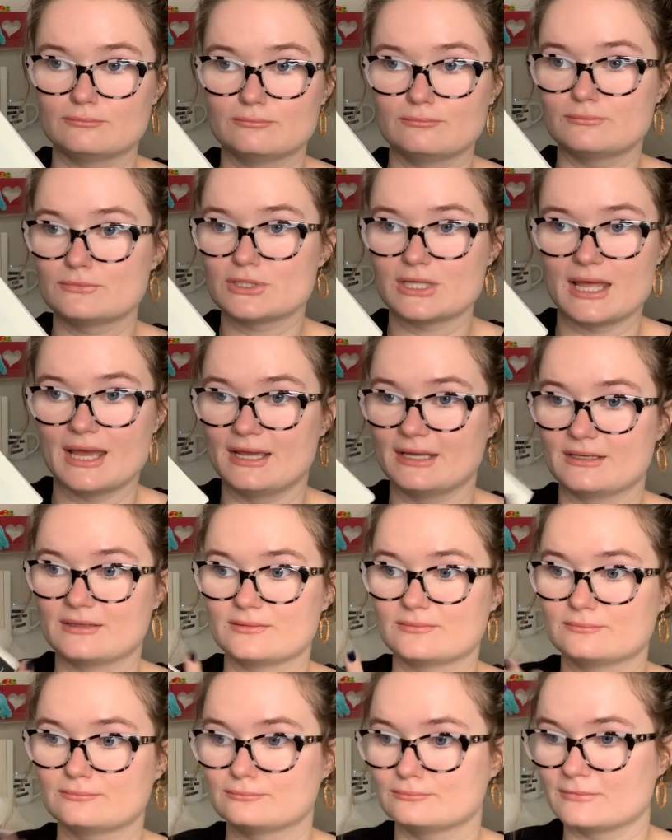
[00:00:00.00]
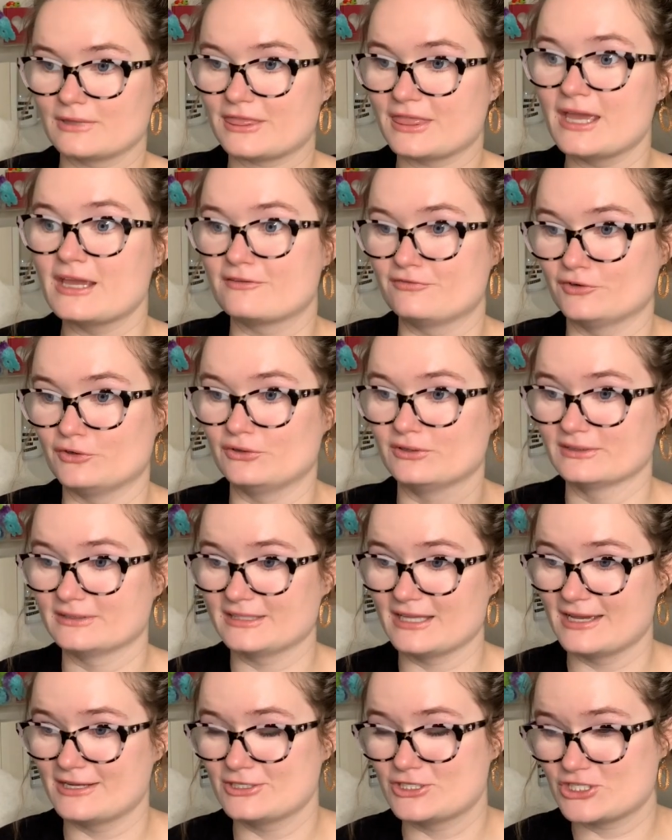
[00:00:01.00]
like thankful
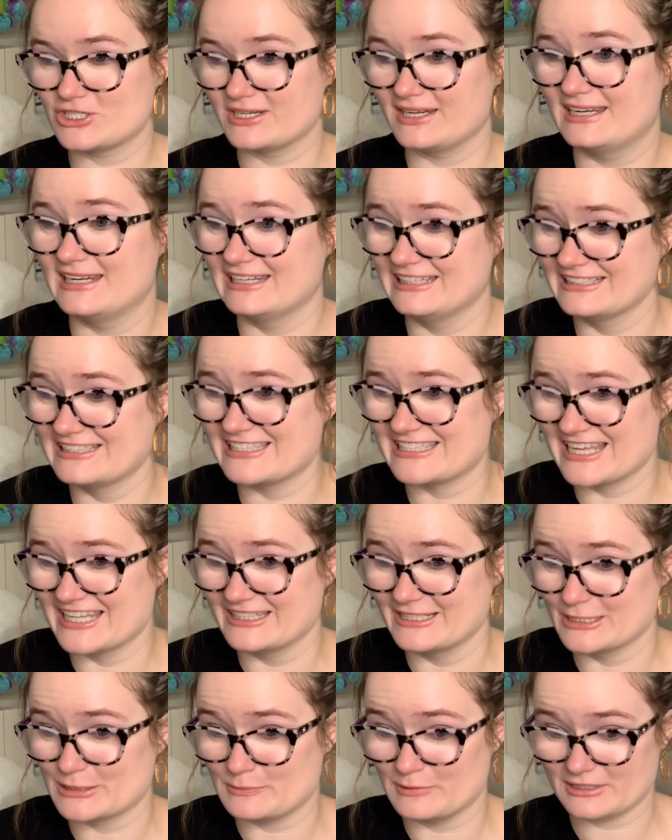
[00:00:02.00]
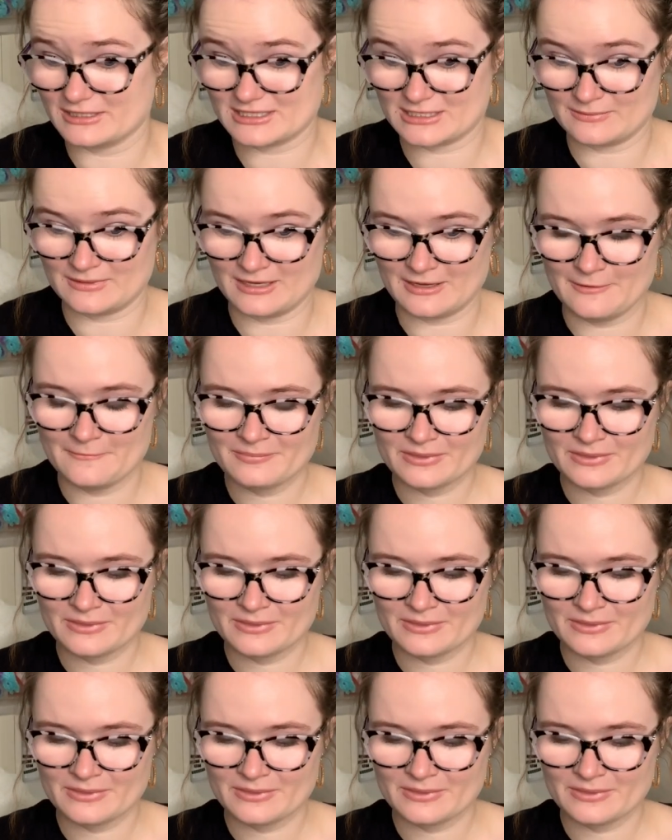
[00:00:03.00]
that she sent these books to me.